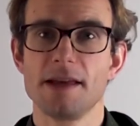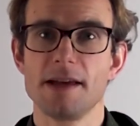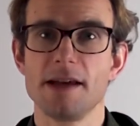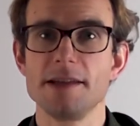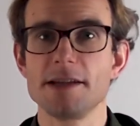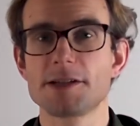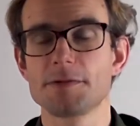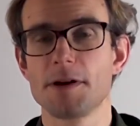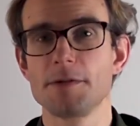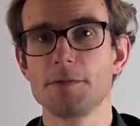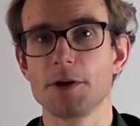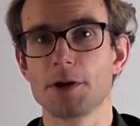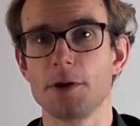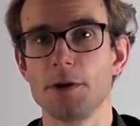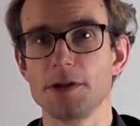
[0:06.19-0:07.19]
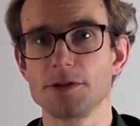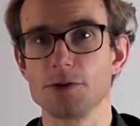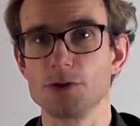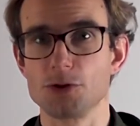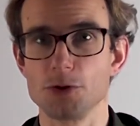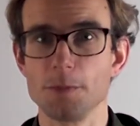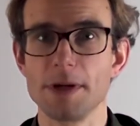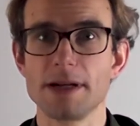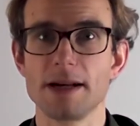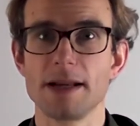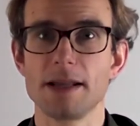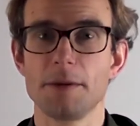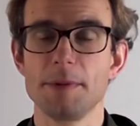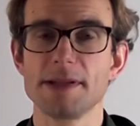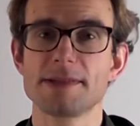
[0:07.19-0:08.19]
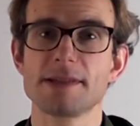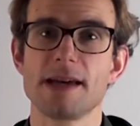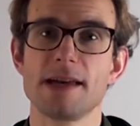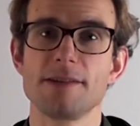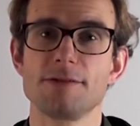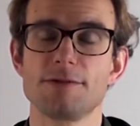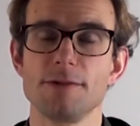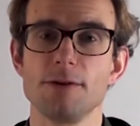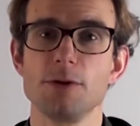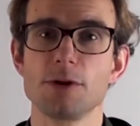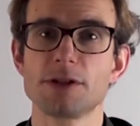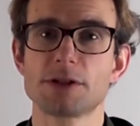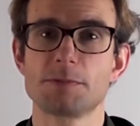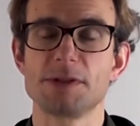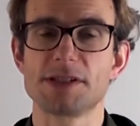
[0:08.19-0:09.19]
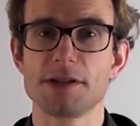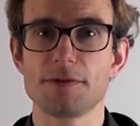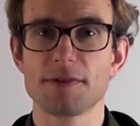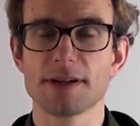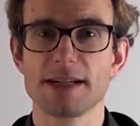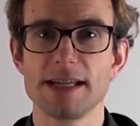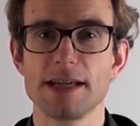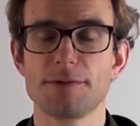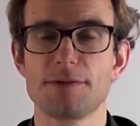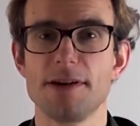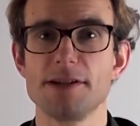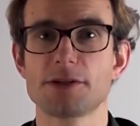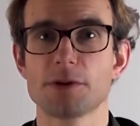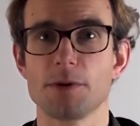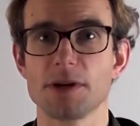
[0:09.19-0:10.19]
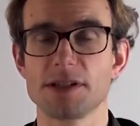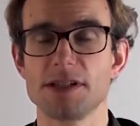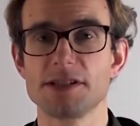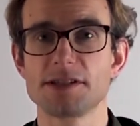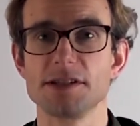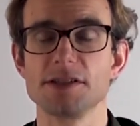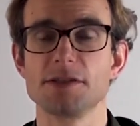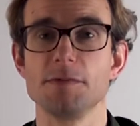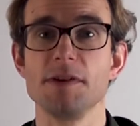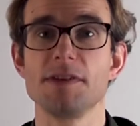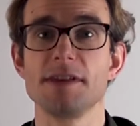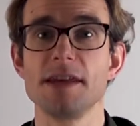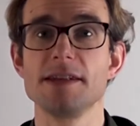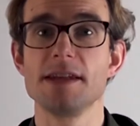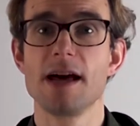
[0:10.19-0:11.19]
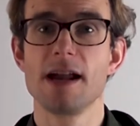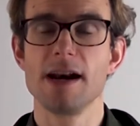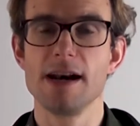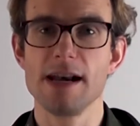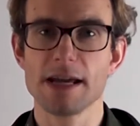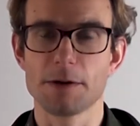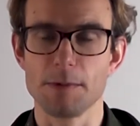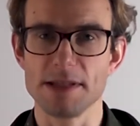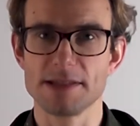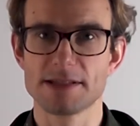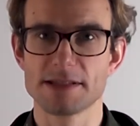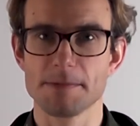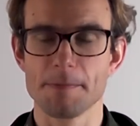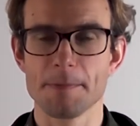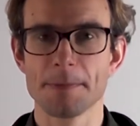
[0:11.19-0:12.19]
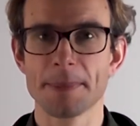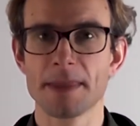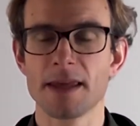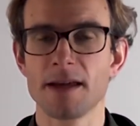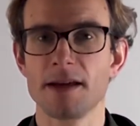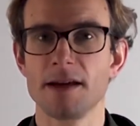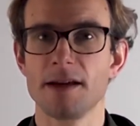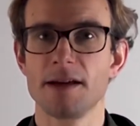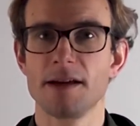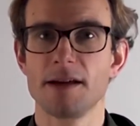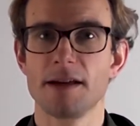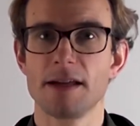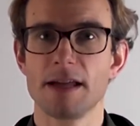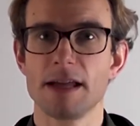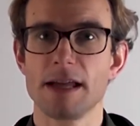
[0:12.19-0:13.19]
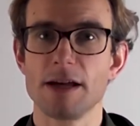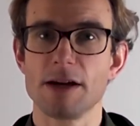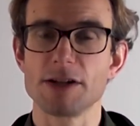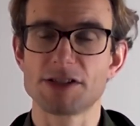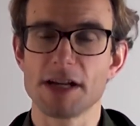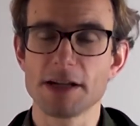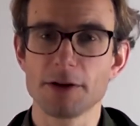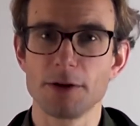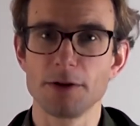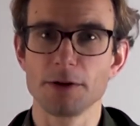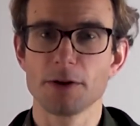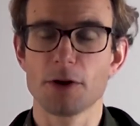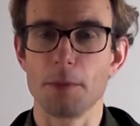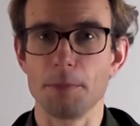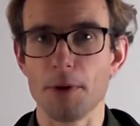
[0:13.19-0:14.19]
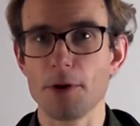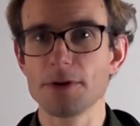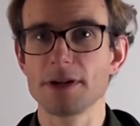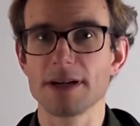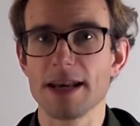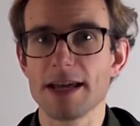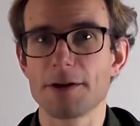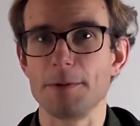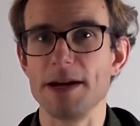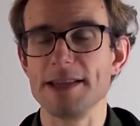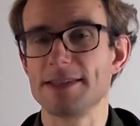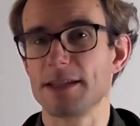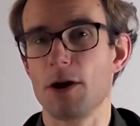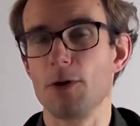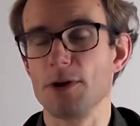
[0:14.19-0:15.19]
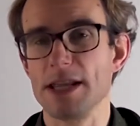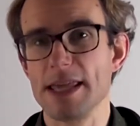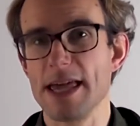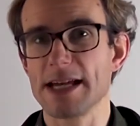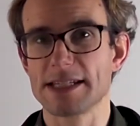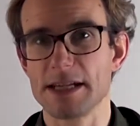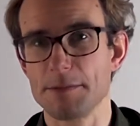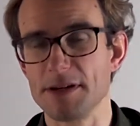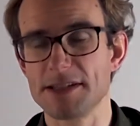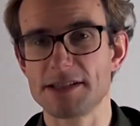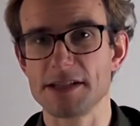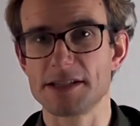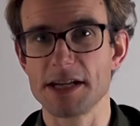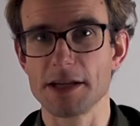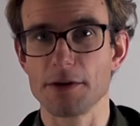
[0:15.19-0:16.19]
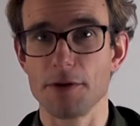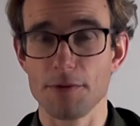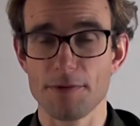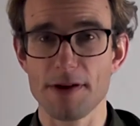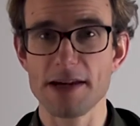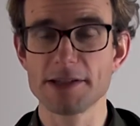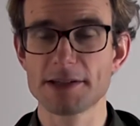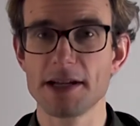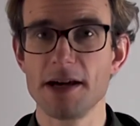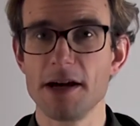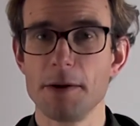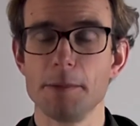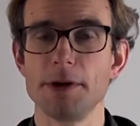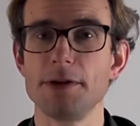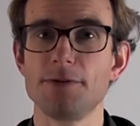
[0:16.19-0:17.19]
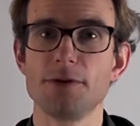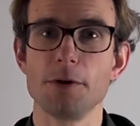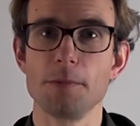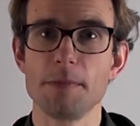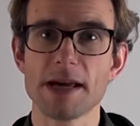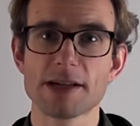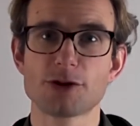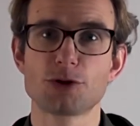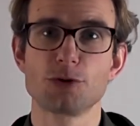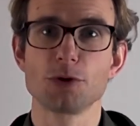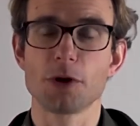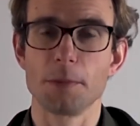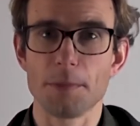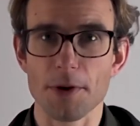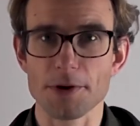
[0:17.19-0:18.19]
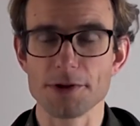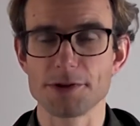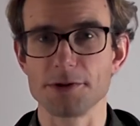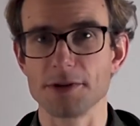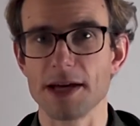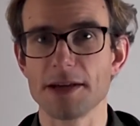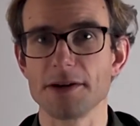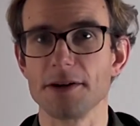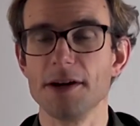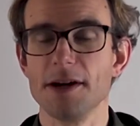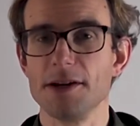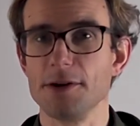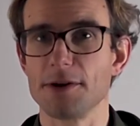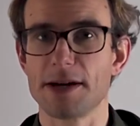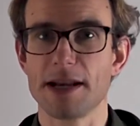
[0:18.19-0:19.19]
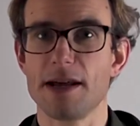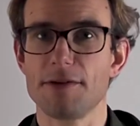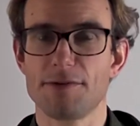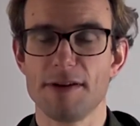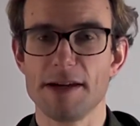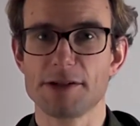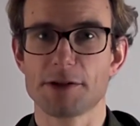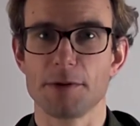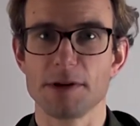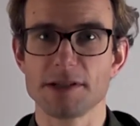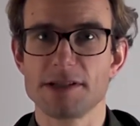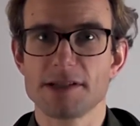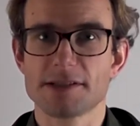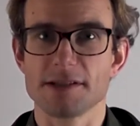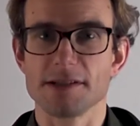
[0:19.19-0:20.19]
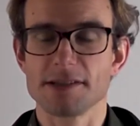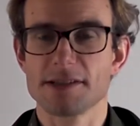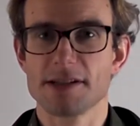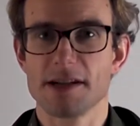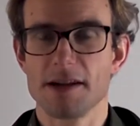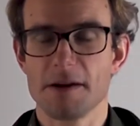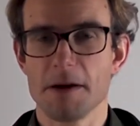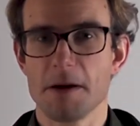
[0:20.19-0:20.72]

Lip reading: In this one, we're going to zoom in a little bit and look specifically at phase coexistence within liquids. A single component liquid only exhibits a single phase, but if you mix two components together, you can have phase coexistence.